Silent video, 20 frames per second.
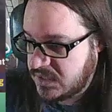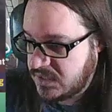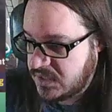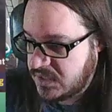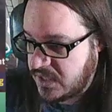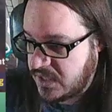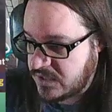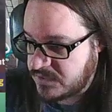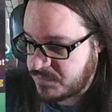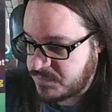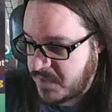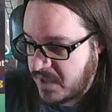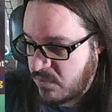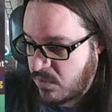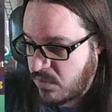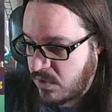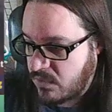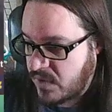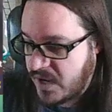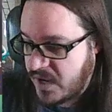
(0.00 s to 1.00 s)
He is
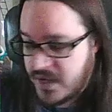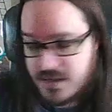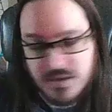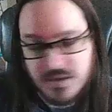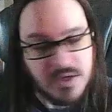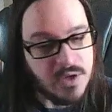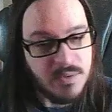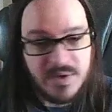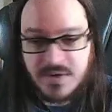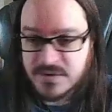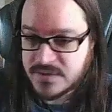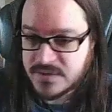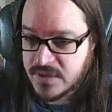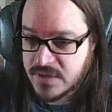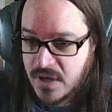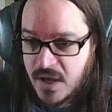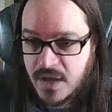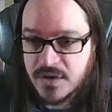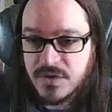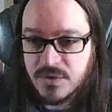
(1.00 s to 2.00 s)
paywall, right? No, he is
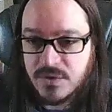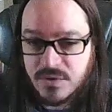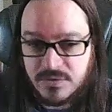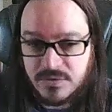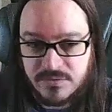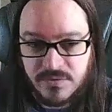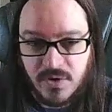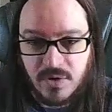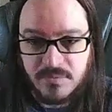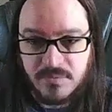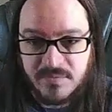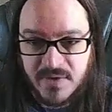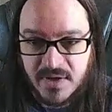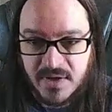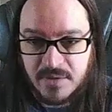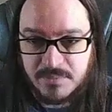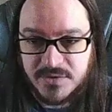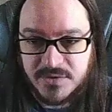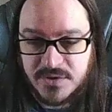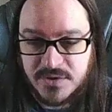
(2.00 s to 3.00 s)
not. You can farm
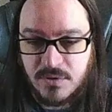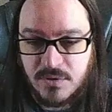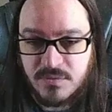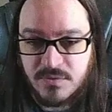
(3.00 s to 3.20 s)
Venom. So